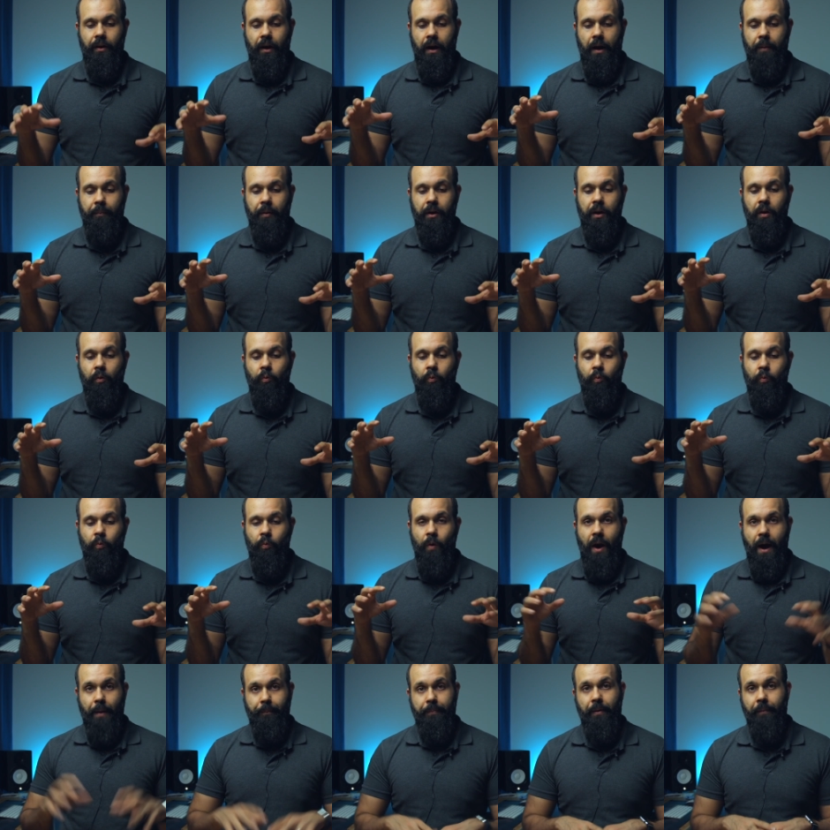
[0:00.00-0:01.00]
I'm going to
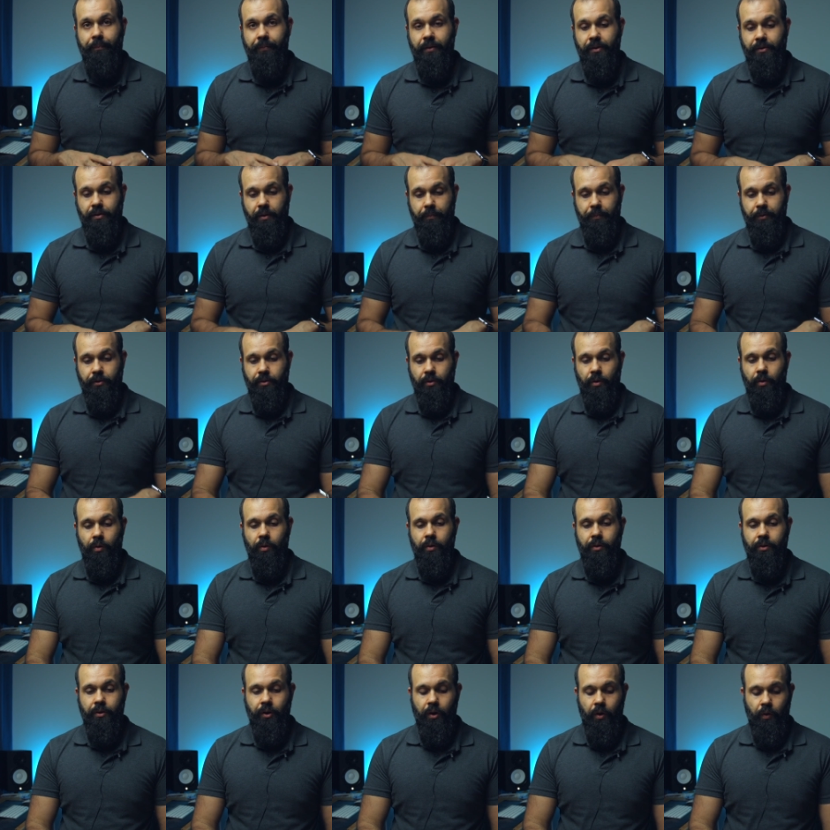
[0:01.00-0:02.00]
wrap up this
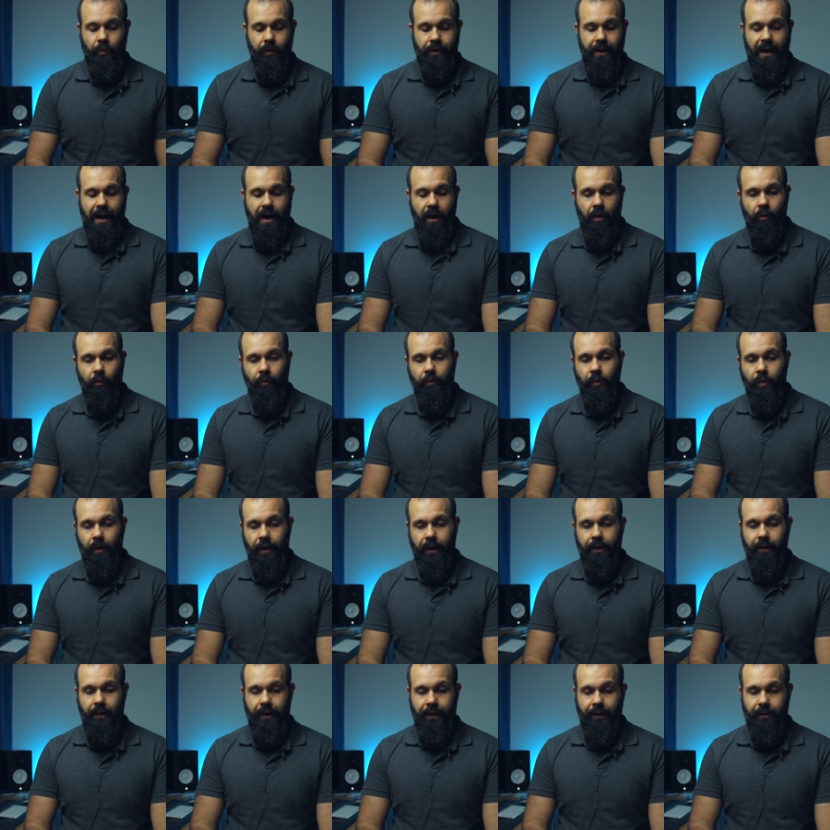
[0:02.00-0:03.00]
episode. You know, now you
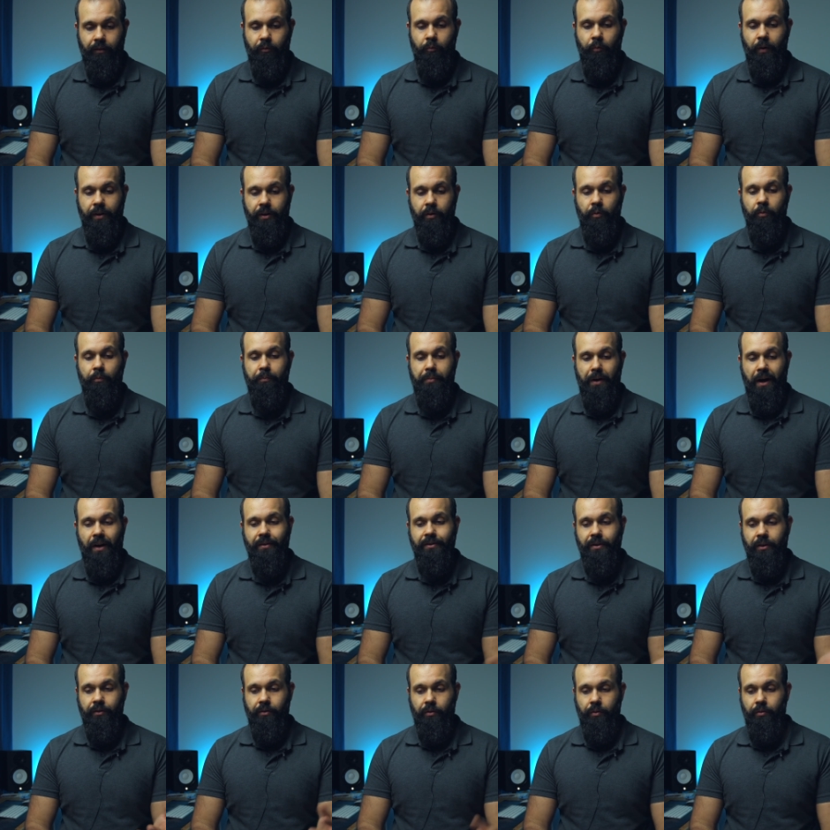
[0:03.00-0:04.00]
kind of like when you're
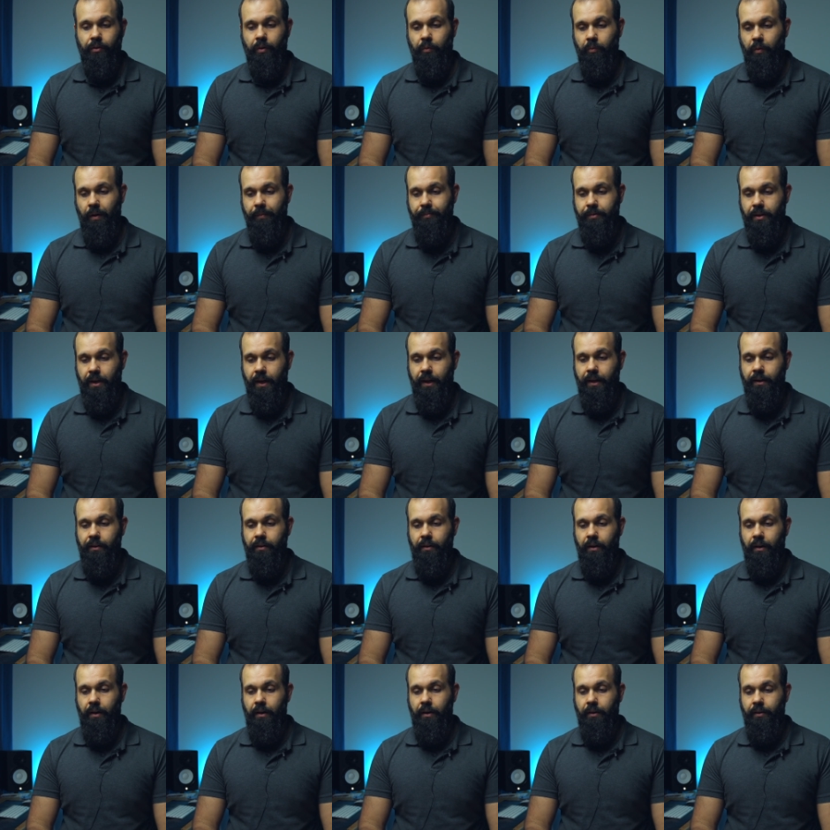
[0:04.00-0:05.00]
browsing through the website,
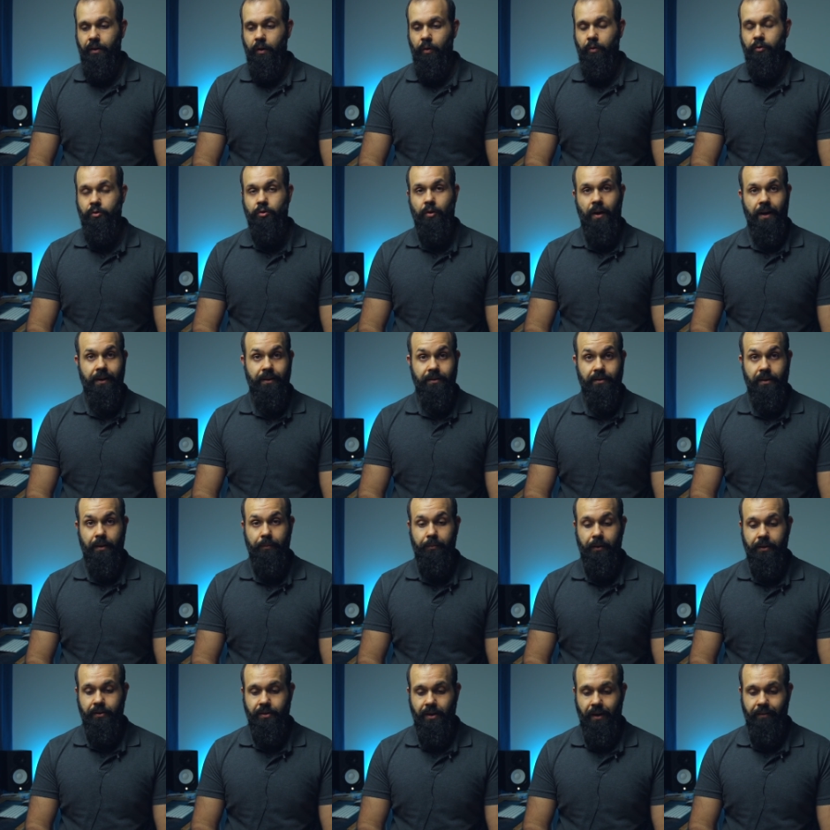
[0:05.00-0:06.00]
uh, you know, try
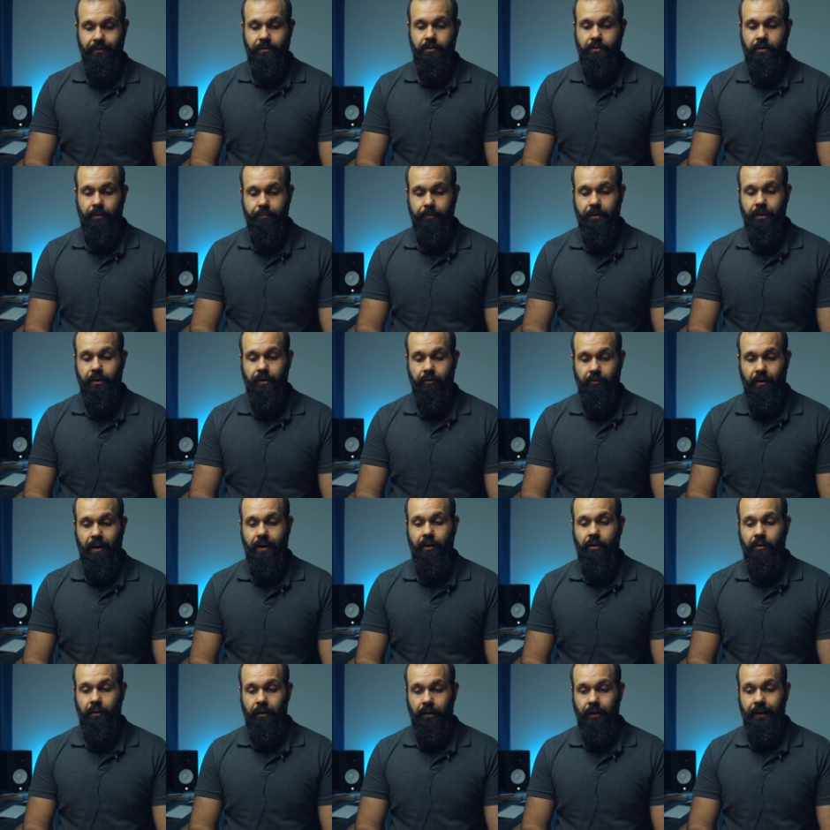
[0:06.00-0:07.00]
disabling JavaScript and try
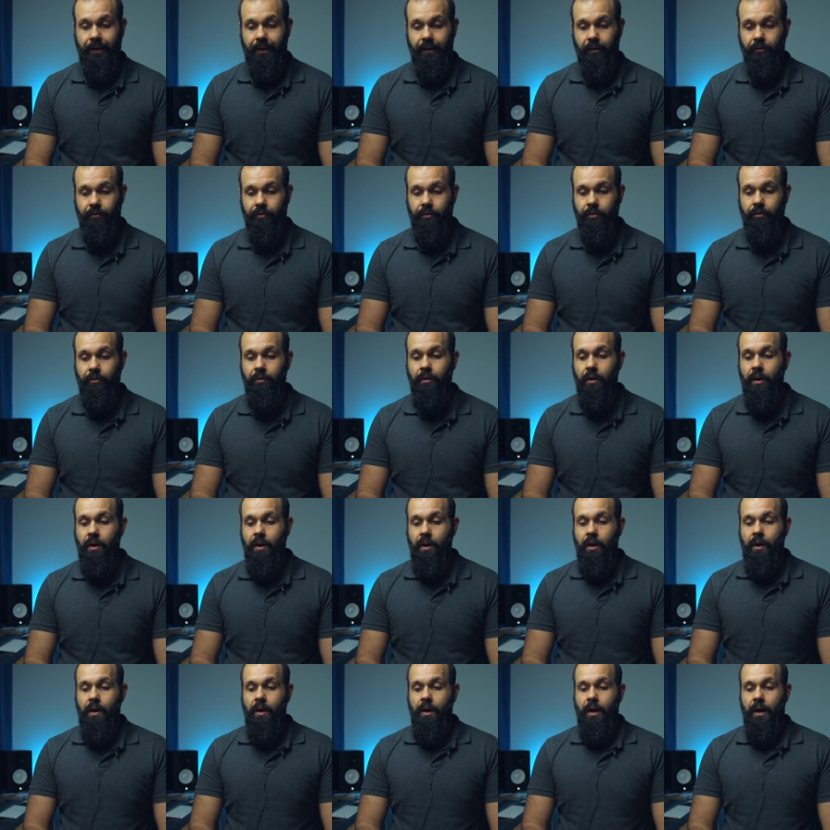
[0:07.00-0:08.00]
clicking through.
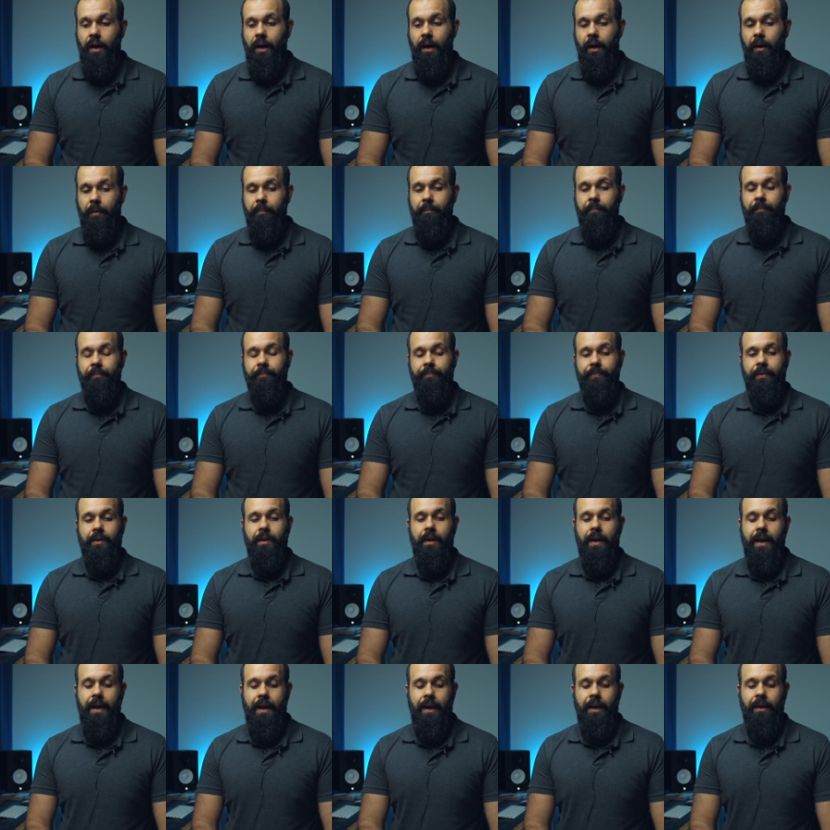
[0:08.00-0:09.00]
Um,
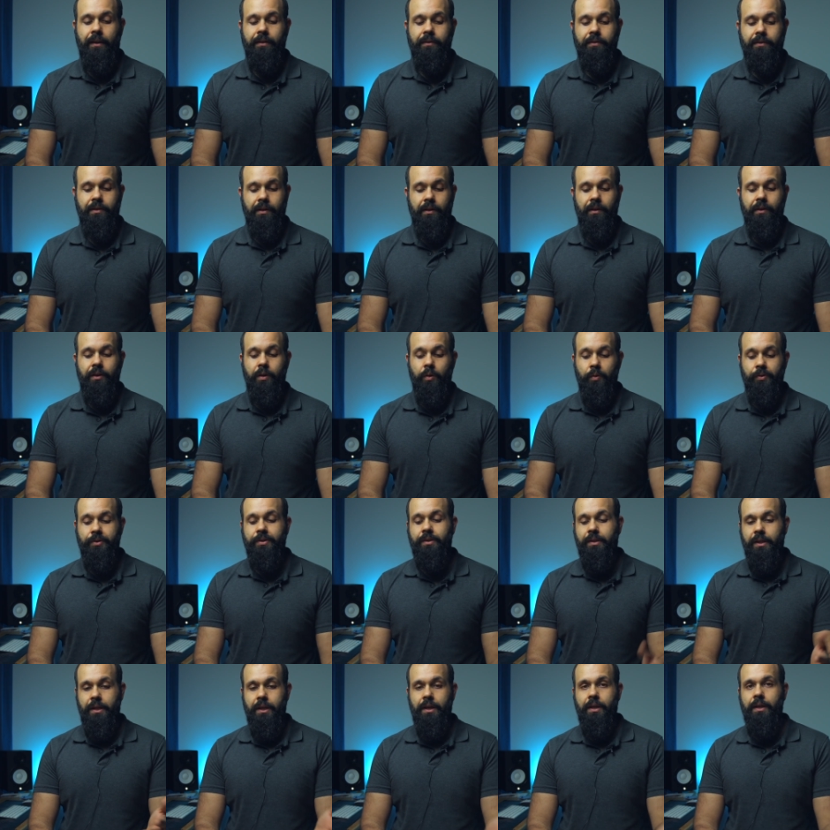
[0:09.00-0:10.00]
and uh, you'll
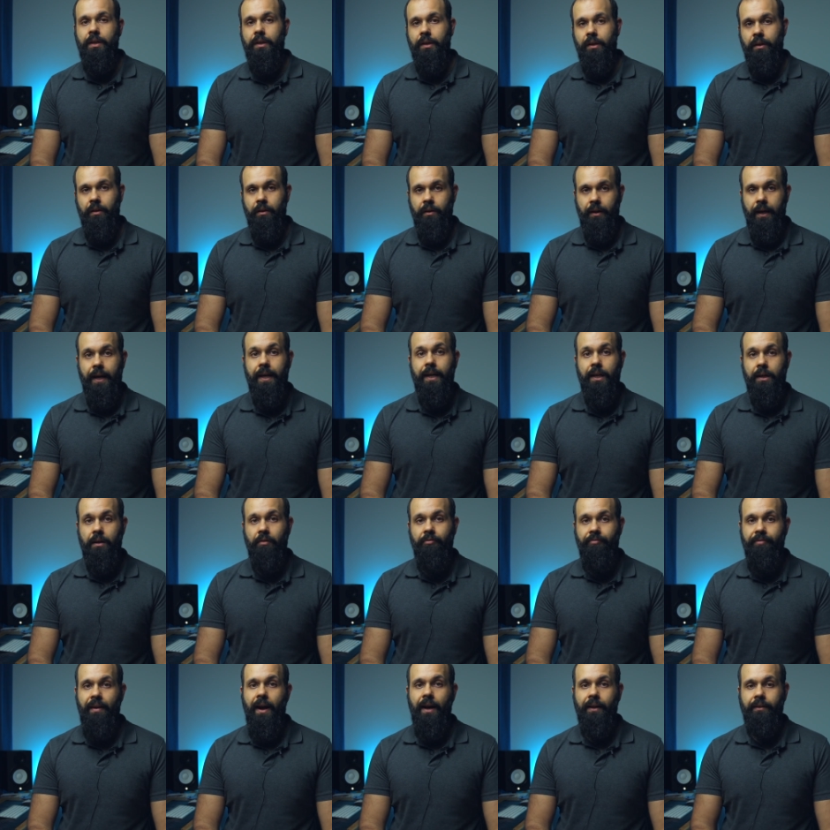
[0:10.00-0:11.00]
see it in
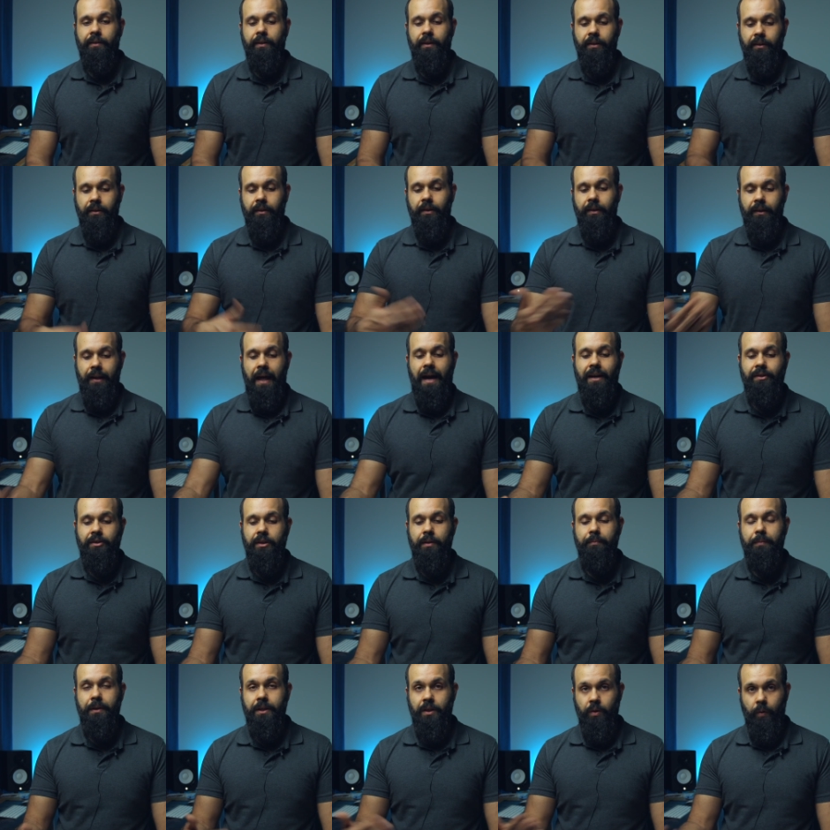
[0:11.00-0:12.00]
effect. It'll, it'll
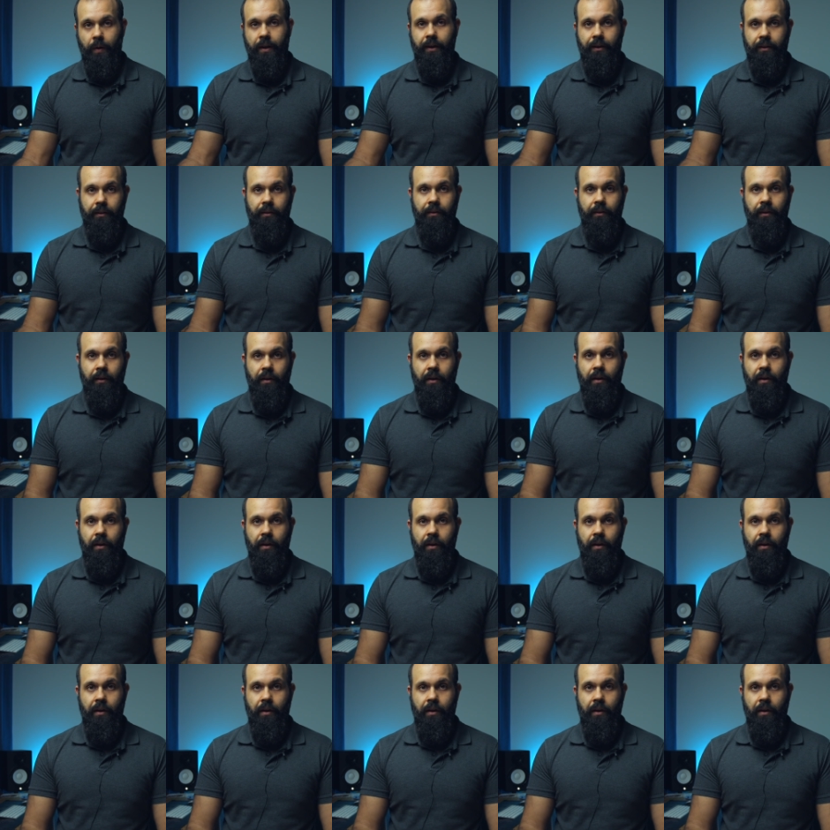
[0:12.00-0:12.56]
actually be doing